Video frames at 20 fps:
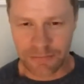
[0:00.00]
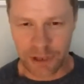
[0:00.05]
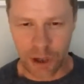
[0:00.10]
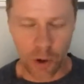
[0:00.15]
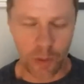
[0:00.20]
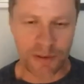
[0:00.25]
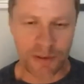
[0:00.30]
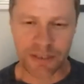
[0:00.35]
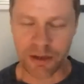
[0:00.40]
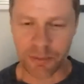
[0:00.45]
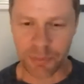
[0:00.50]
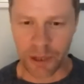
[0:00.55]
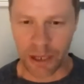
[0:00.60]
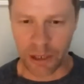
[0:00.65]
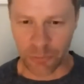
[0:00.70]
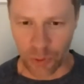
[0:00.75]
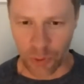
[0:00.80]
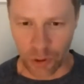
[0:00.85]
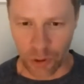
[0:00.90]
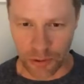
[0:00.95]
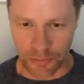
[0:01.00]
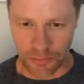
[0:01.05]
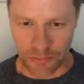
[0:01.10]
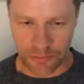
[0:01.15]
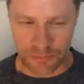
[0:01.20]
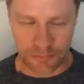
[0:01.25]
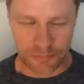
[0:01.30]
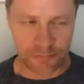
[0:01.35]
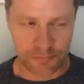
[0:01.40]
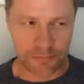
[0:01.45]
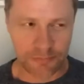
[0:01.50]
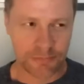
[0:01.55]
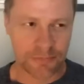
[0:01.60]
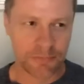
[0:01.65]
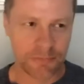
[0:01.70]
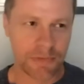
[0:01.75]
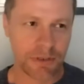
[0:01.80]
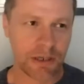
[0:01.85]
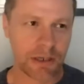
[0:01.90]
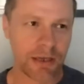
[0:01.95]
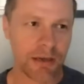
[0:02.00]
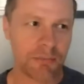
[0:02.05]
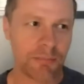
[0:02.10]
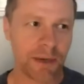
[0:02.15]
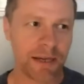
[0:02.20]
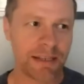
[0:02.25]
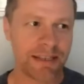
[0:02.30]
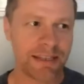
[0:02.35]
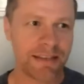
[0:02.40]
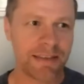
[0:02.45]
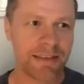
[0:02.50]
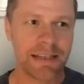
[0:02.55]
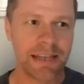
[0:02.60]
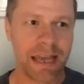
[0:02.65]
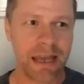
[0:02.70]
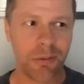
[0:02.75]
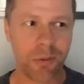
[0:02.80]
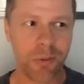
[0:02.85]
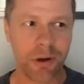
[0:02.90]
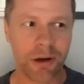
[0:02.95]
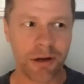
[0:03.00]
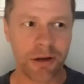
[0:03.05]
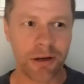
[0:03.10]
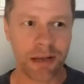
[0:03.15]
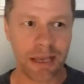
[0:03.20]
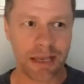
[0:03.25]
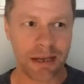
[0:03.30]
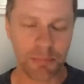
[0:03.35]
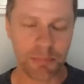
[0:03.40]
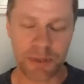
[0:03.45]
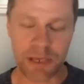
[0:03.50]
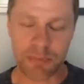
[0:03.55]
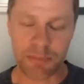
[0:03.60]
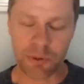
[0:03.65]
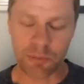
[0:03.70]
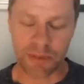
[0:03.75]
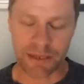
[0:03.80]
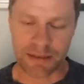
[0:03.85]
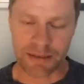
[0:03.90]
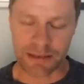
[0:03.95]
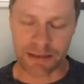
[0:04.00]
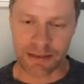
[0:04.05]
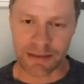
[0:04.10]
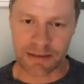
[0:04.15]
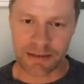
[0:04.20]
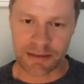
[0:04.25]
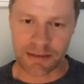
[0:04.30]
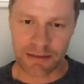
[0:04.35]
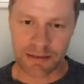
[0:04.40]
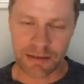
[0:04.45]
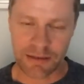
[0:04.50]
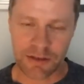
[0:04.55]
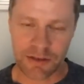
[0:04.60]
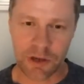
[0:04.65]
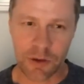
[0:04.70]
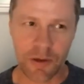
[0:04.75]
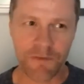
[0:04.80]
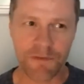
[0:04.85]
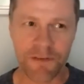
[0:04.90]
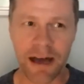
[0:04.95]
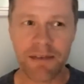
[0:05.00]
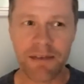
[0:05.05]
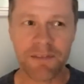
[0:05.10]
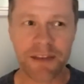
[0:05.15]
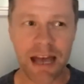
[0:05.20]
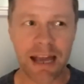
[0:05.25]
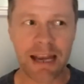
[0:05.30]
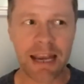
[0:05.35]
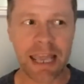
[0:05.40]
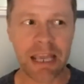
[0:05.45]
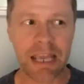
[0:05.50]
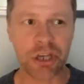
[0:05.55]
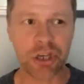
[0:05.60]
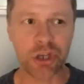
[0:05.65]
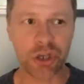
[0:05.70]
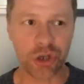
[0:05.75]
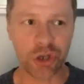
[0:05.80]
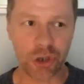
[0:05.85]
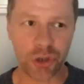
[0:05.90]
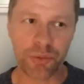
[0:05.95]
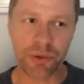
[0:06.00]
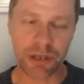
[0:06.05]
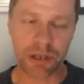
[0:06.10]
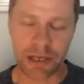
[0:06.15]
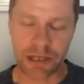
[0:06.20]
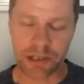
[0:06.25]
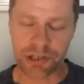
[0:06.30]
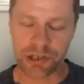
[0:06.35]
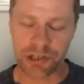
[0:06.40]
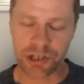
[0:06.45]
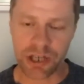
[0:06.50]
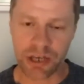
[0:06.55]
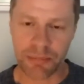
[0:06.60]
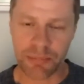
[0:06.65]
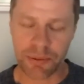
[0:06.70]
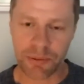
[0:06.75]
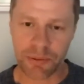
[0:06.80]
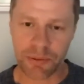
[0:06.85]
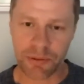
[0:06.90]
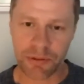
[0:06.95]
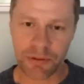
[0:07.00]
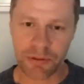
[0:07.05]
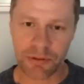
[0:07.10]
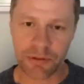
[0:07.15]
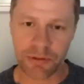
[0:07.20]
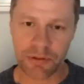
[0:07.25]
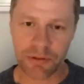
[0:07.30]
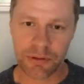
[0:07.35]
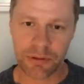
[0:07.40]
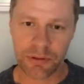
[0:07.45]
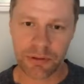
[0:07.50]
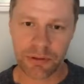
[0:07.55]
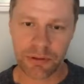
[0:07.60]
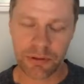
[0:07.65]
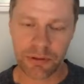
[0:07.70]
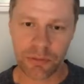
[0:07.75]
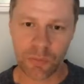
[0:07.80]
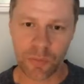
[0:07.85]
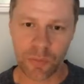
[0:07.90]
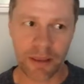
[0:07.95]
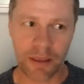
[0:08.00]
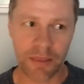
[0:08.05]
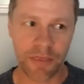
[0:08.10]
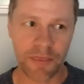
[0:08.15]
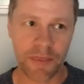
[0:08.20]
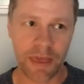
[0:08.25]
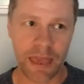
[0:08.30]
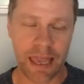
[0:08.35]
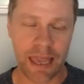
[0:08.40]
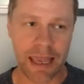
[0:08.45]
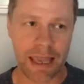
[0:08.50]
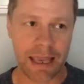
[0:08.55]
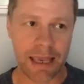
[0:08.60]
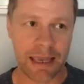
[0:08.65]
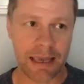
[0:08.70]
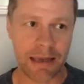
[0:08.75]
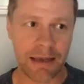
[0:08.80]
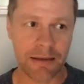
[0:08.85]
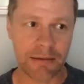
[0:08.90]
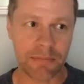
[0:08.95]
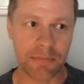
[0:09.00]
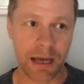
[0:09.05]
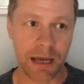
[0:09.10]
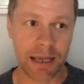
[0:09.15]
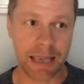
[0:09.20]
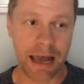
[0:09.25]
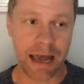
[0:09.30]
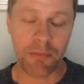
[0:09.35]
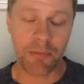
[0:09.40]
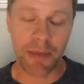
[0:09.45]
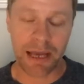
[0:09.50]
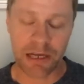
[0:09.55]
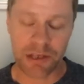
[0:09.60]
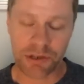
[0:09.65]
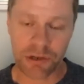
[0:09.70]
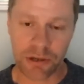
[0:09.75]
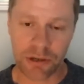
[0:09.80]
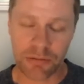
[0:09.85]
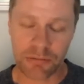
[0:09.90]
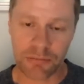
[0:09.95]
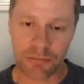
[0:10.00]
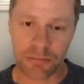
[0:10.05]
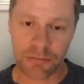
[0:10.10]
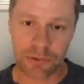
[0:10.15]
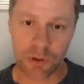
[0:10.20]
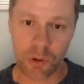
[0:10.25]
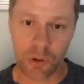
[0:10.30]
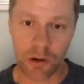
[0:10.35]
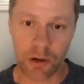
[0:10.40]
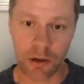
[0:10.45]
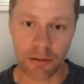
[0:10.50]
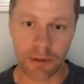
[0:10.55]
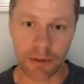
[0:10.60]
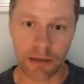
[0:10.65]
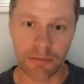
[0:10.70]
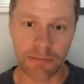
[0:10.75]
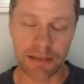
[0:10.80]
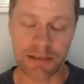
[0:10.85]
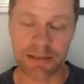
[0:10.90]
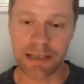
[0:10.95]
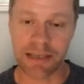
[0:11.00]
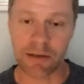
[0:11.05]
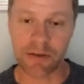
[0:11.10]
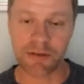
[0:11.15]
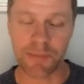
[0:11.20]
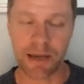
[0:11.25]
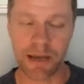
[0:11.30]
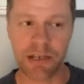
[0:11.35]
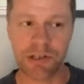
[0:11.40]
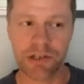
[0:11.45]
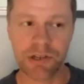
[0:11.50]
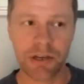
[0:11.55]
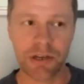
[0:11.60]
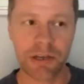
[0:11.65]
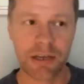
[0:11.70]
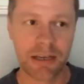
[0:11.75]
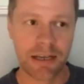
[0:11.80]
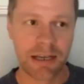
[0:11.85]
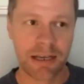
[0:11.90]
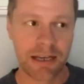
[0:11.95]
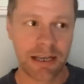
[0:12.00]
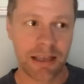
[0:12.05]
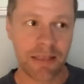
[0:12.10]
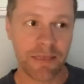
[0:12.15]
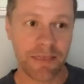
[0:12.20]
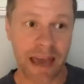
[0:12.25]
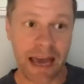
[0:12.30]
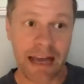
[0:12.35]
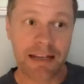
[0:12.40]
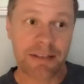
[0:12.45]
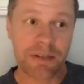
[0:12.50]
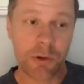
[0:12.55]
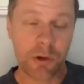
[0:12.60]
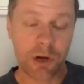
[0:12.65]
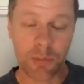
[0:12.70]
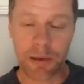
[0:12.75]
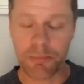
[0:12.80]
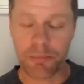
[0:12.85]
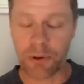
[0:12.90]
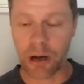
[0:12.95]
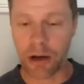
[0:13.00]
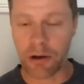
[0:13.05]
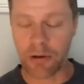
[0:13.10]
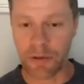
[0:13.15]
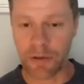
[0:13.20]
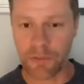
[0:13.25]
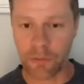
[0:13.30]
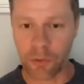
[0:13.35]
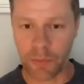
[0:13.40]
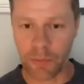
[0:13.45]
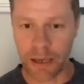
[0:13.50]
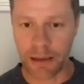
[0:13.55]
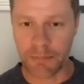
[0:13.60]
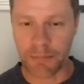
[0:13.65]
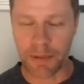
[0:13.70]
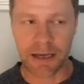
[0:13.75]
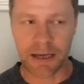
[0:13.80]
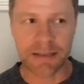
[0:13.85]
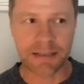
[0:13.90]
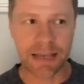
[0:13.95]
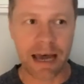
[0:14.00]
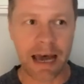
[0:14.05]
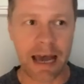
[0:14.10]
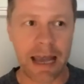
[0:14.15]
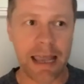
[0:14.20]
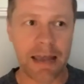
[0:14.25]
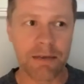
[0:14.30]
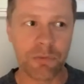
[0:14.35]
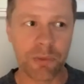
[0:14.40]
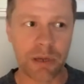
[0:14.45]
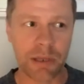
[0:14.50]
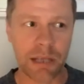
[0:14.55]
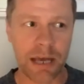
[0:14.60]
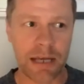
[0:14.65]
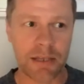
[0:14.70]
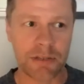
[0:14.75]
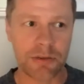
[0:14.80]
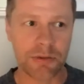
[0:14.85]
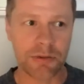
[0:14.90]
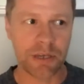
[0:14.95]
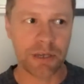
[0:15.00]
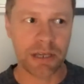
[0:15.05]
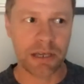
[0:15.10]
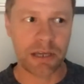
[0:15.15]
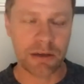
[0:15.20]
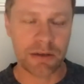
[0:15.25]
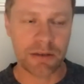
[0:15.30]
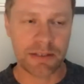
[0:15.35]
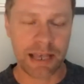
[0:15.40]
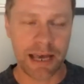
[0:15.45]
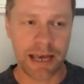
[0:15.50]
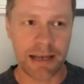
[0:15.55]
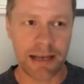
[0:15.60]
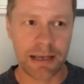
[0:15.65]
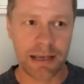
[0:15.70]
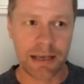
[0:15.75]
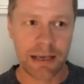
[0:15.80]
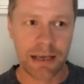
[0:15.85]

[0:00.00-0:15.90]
always going to play a role. But at the end of the day, we're in a people business. So if I've got a good relationship with a account manager or a sales manager, that is going to be priority for me, because I have realized through the years that